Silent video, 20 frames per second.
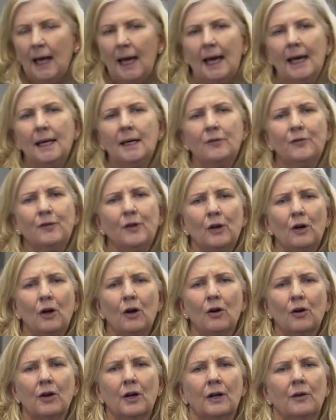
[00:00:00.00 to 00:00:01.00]
And if you
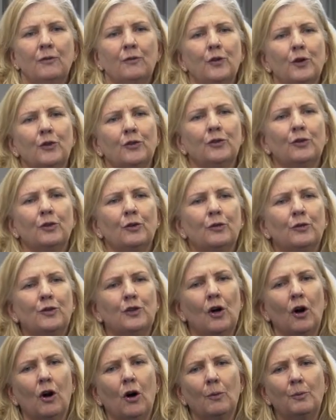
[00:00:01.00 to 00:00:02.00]
look future of
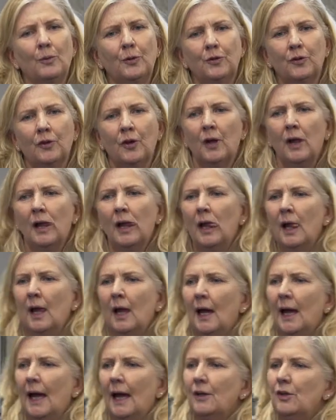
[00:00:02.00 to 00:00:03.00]
jobs
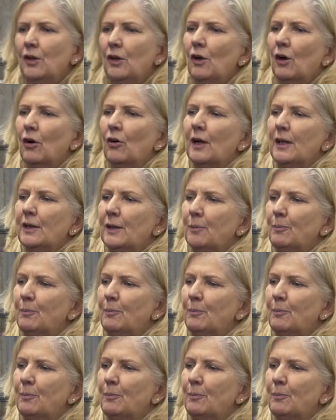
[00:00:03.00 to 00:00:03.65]
and you look at the